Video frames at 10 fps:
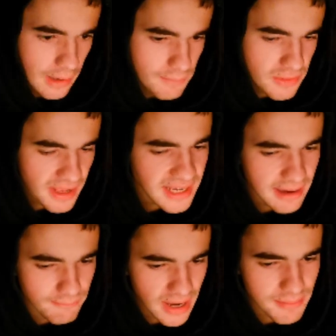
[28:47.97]
But then
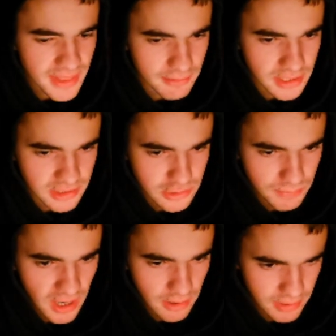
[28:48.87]
again, maybe they were
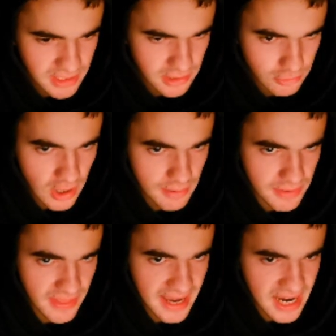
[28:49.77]
conspiring in a crime
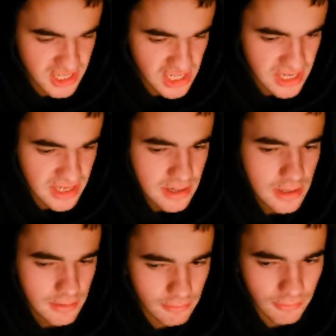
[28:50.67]
and they actually...
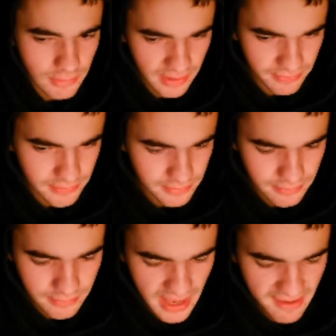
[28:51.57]

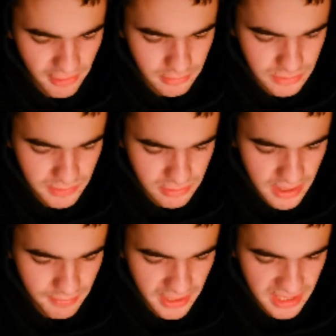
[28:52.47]
and Eva was
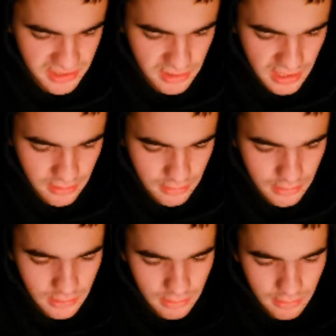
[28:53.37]
betrayed by Yasuda.
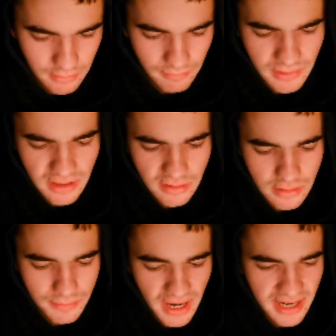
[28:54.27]

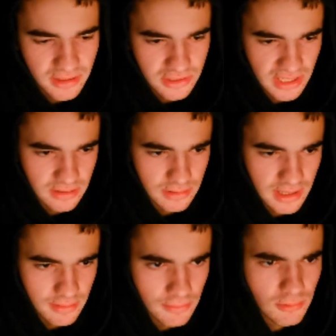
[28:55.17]
No, but hang on a second.
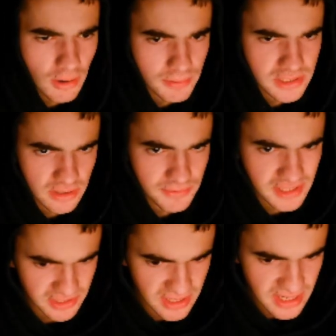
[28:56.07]
Because
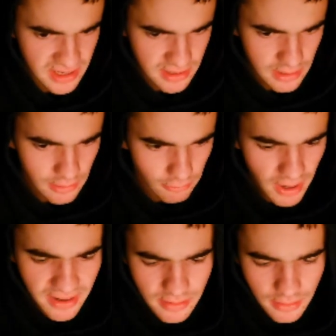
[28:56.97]
obviously
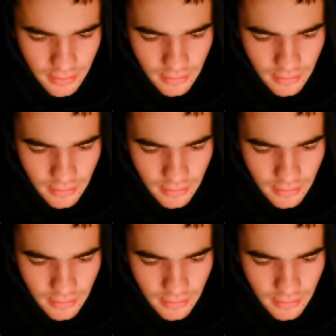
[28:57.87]
when